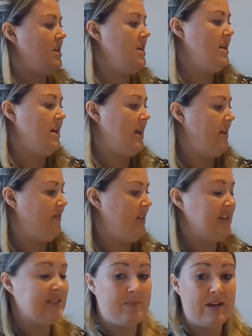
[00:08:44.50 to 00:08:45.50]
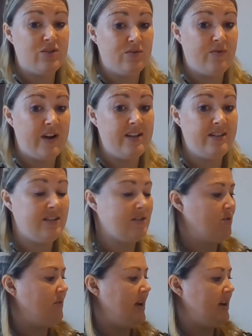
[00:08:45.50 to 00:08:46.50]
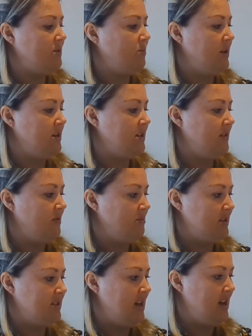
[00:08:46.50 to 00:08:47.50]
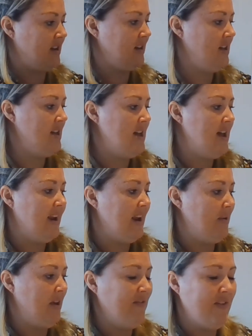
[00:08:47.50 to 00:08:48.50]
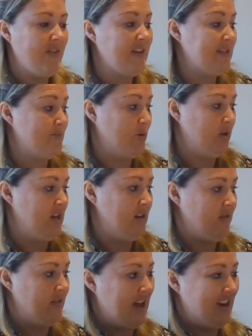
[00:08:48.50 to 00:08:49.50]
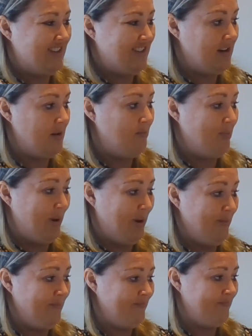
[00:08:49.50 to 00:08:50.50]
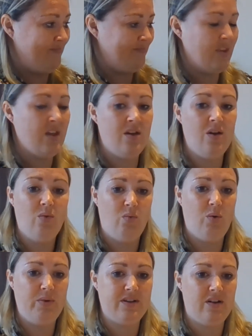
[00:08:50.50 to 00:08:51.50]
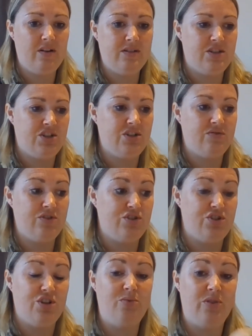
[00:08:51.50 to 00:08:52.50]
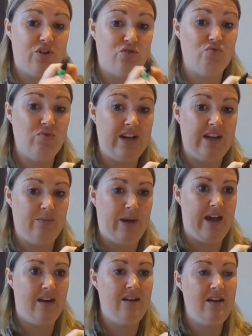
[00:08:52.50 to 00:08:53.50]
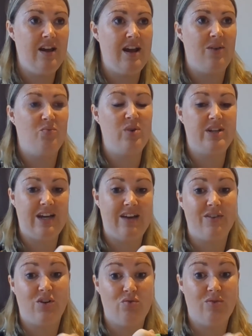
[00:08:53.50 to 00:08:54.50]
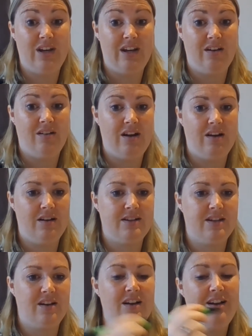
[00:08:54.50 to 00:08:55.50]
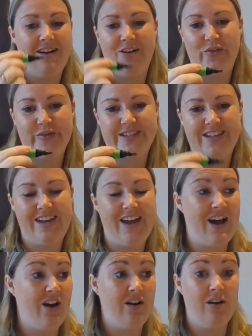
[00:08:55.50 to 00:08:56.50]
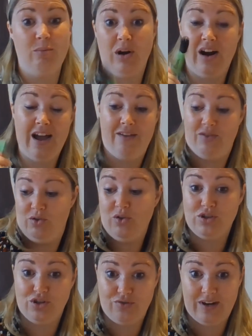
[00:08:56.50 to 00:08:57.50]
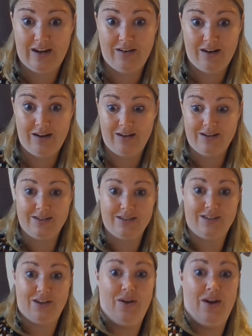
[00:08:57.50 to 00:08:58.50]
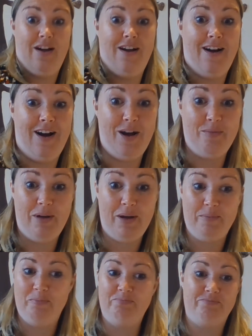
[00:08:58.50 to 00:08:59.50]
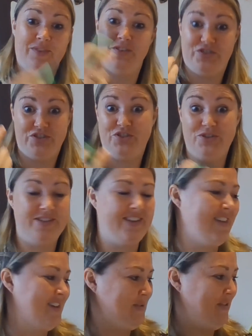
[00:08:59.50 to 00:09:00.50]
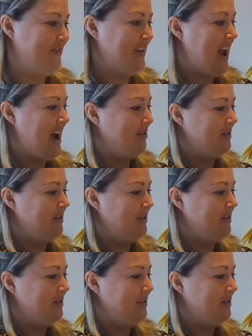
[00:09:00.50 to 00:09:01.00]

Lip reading: If their Special Friends is correct, we'd give them a tick. Now if at this point they'd done a B, what we'd ask the children to do with a green pen, and we'd have a green highlighter. Obviously at home I haven't got a green highlighter, so I'm just using this one for now.